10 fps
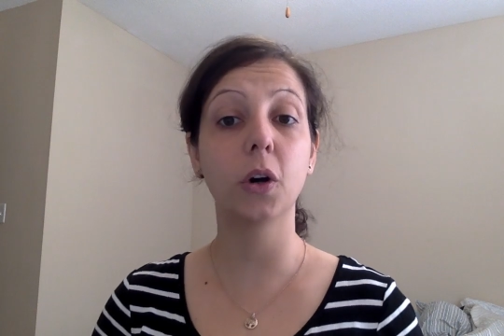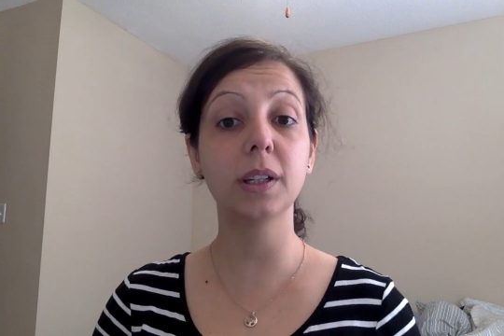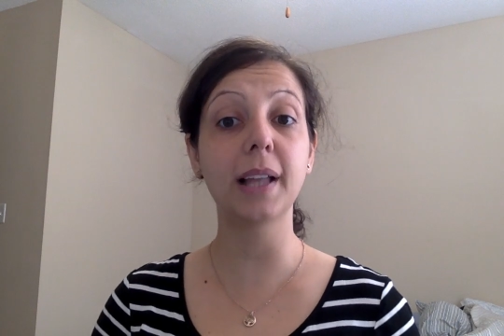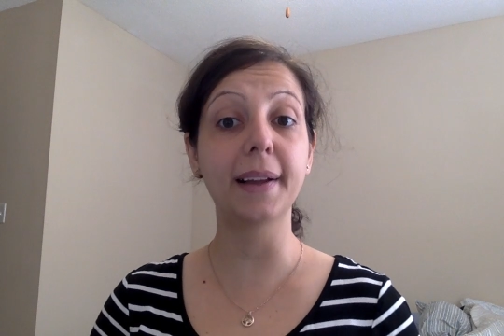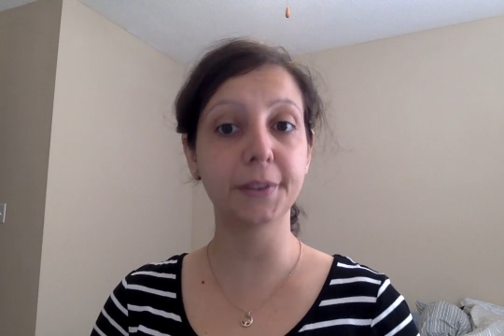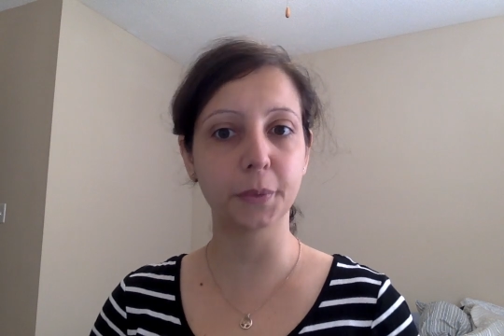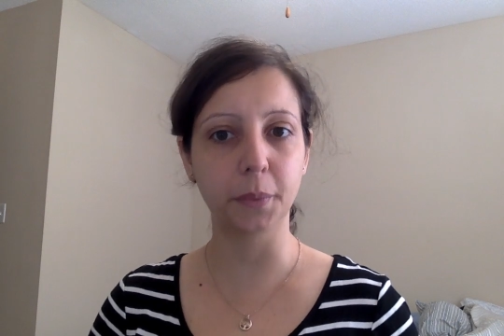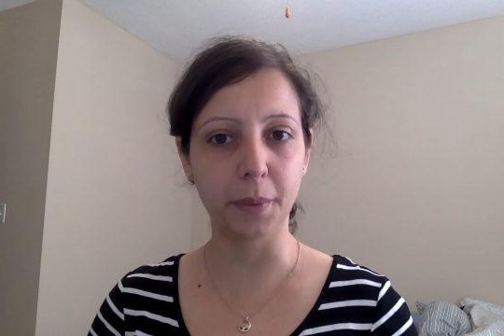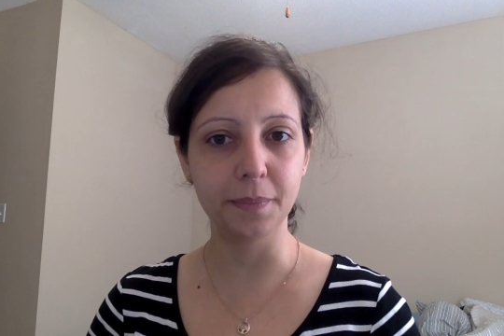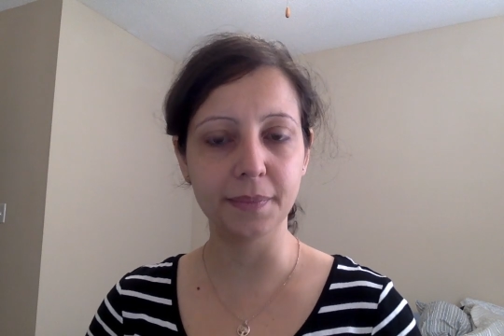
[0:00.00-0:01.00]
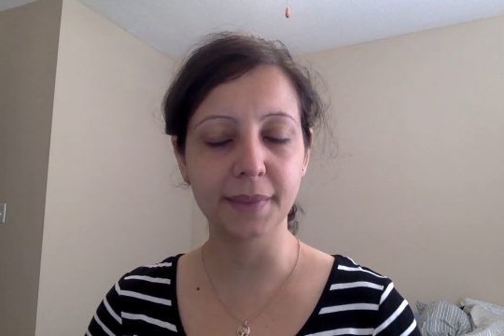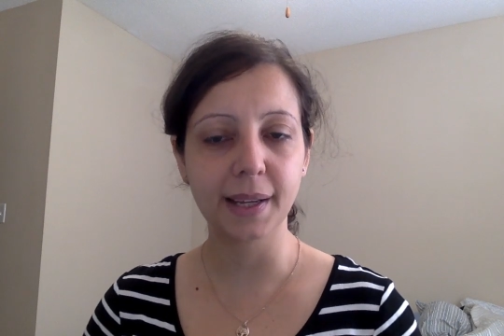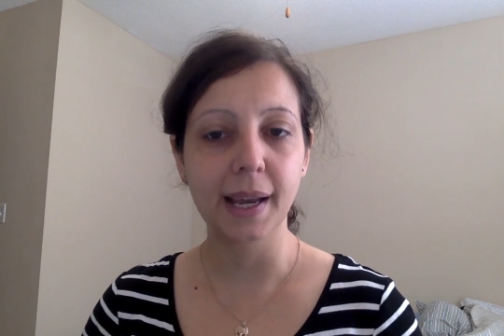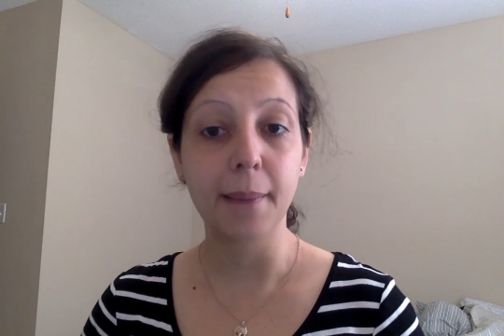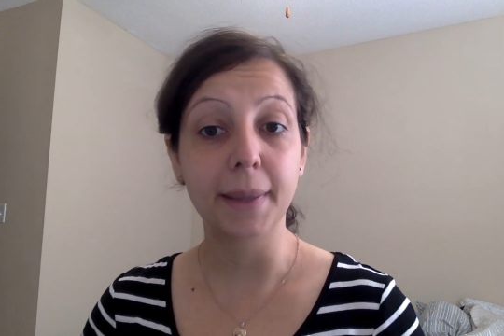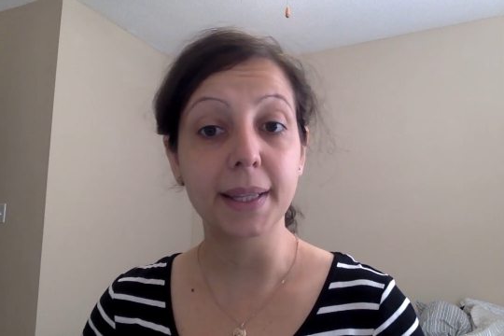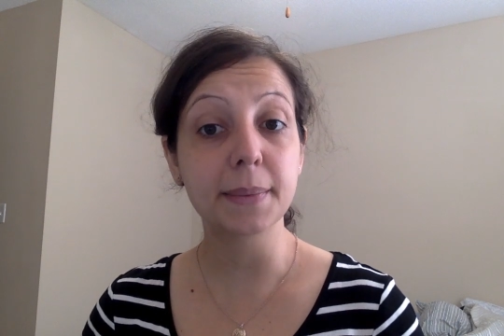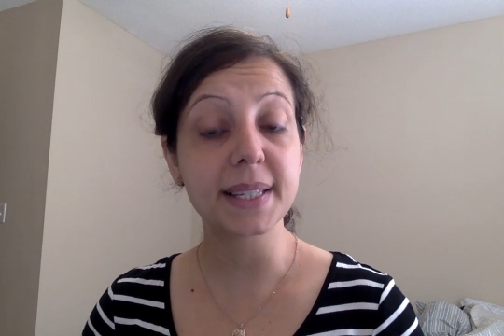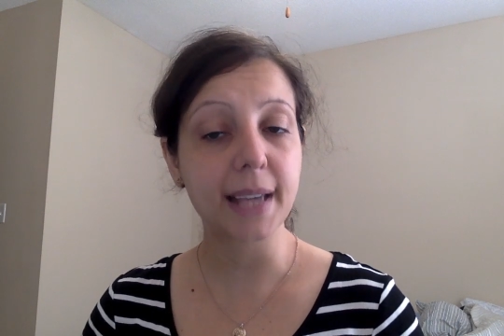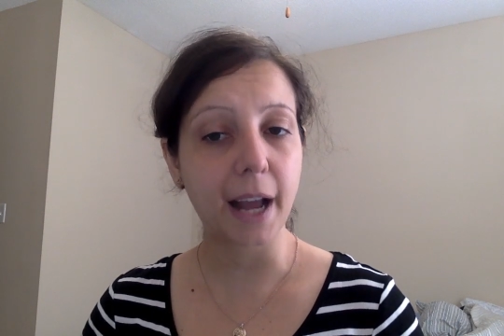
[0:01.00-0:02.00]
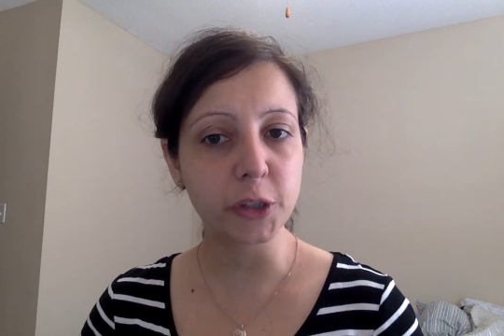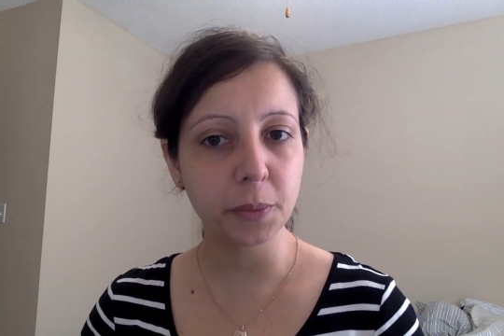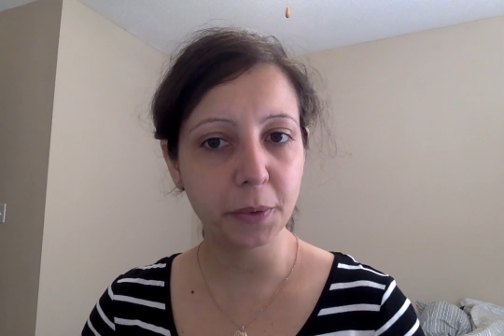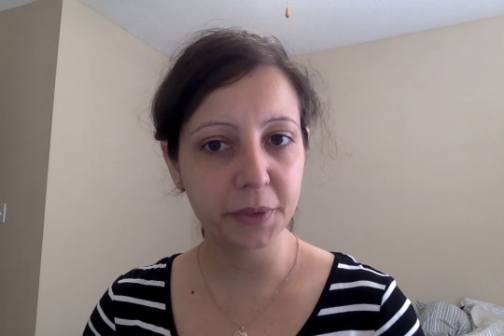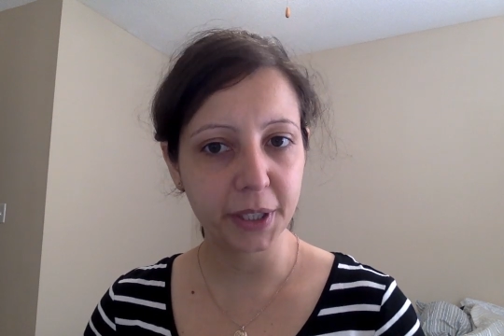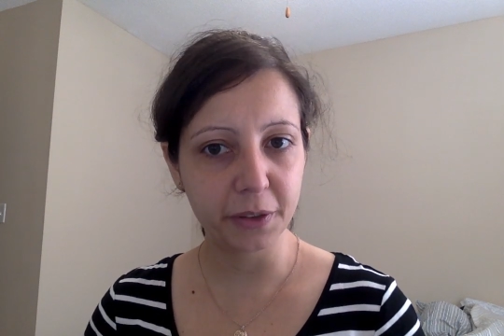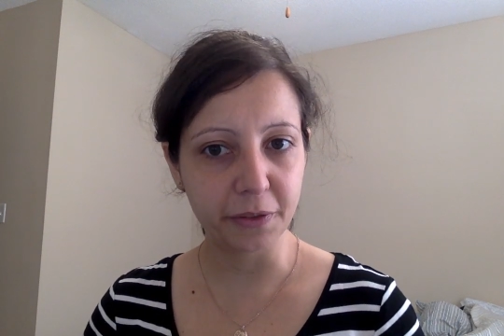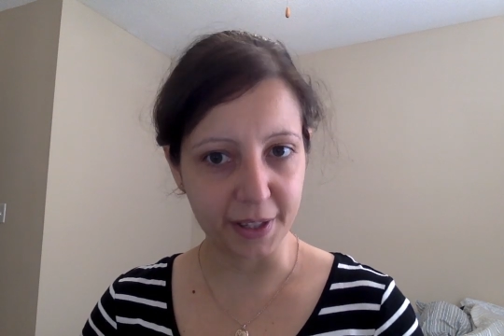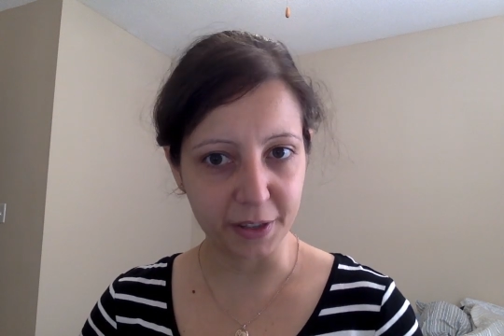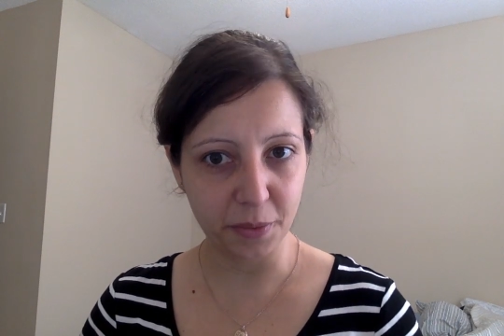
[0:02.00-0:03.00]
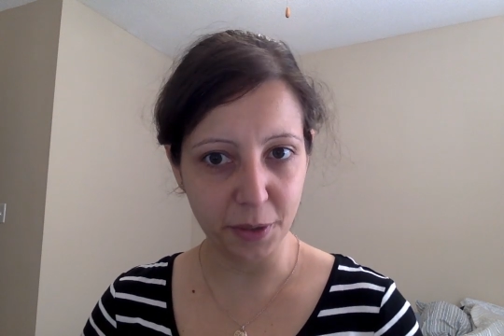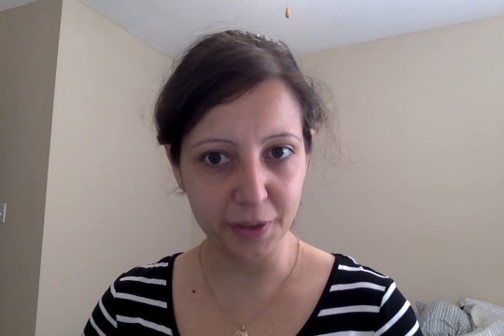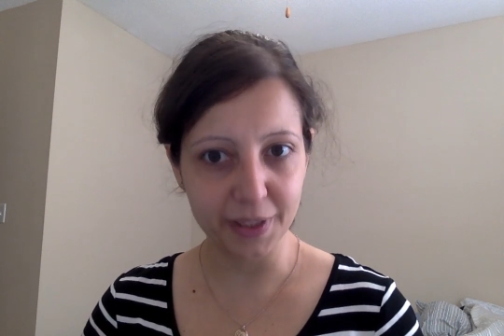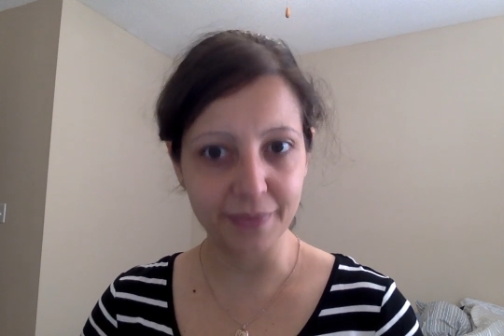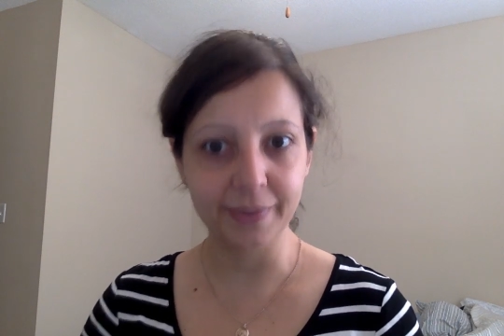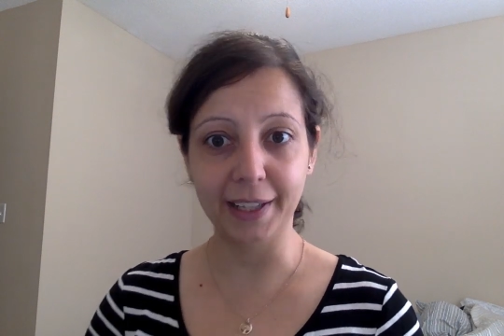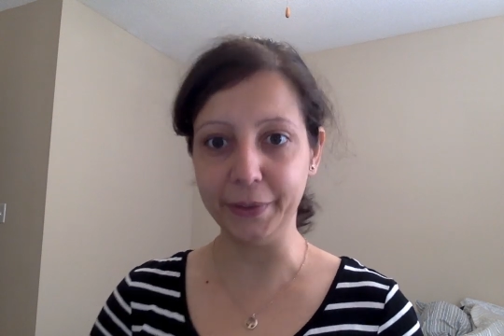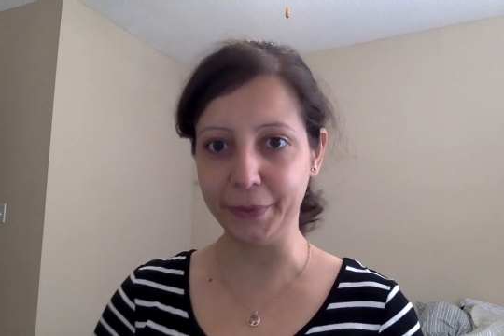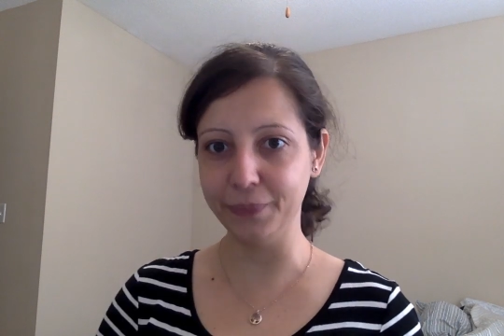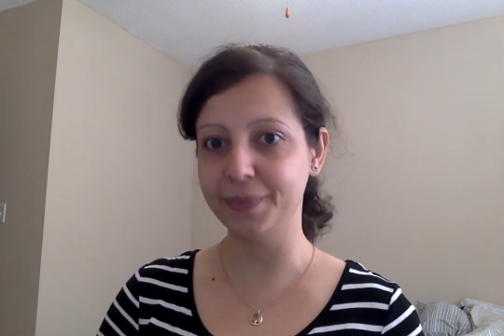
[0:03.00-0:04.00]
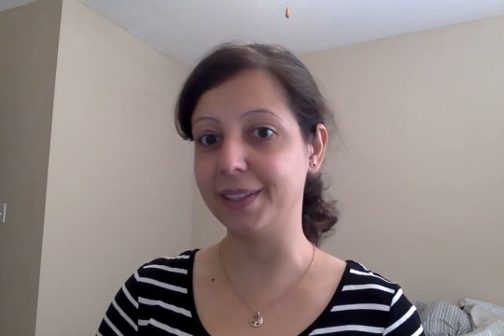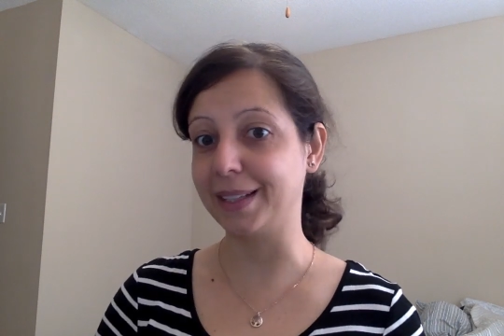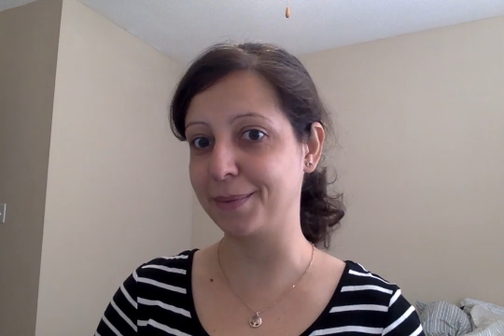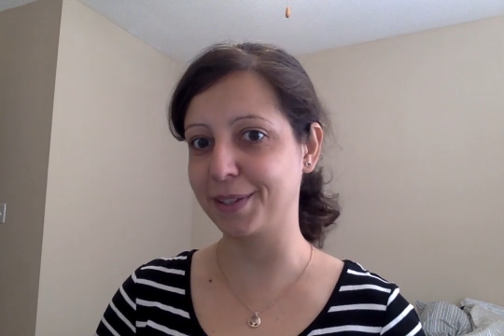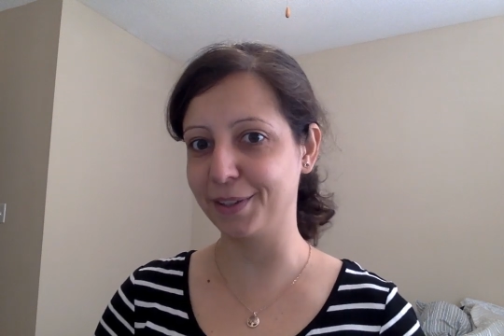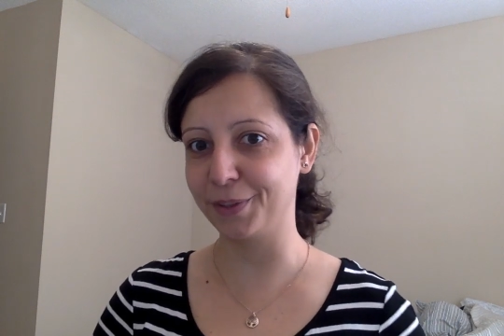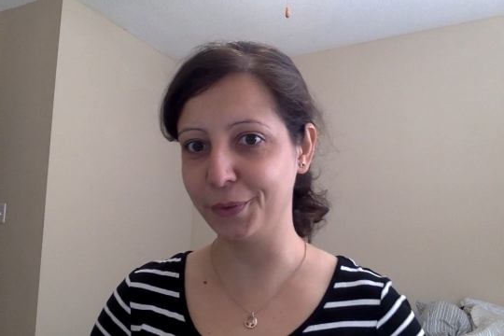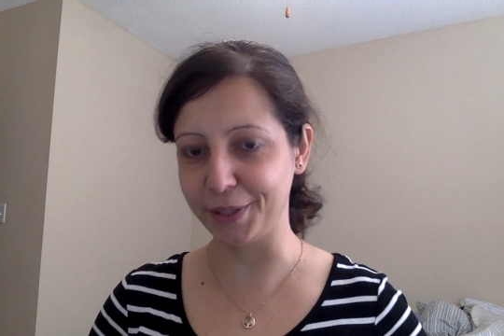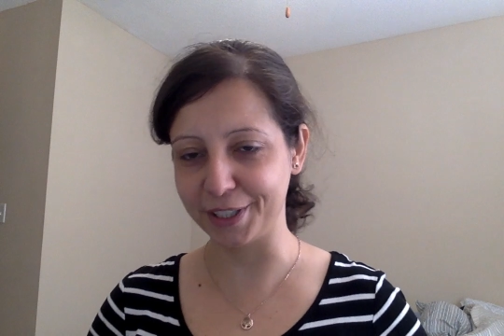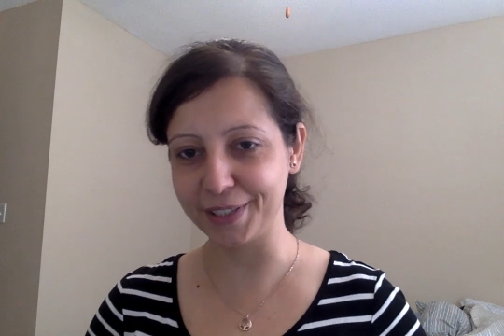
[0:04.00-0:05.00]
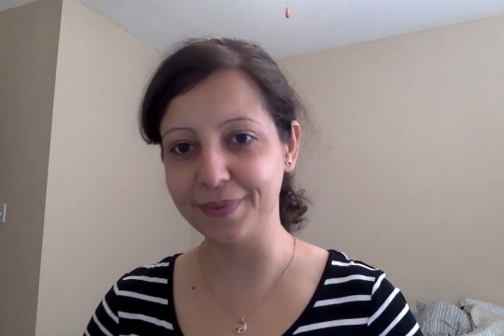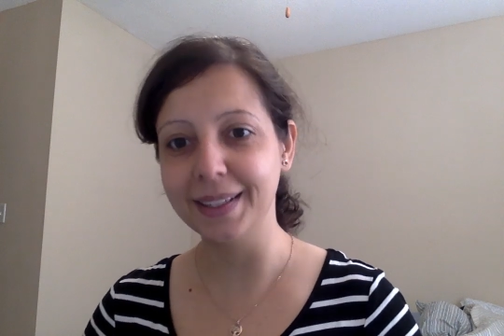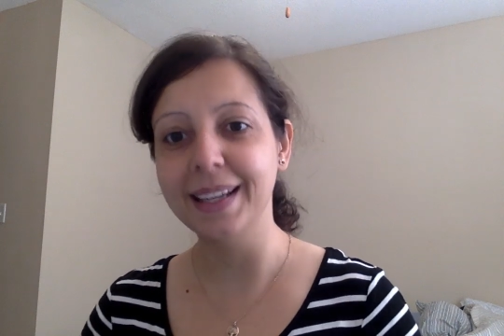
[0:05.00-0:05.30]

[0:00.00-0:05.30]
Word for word: Olá, tudo bom? My name is Katia Monteiro Vanderbilt. I know, the name is a little weird.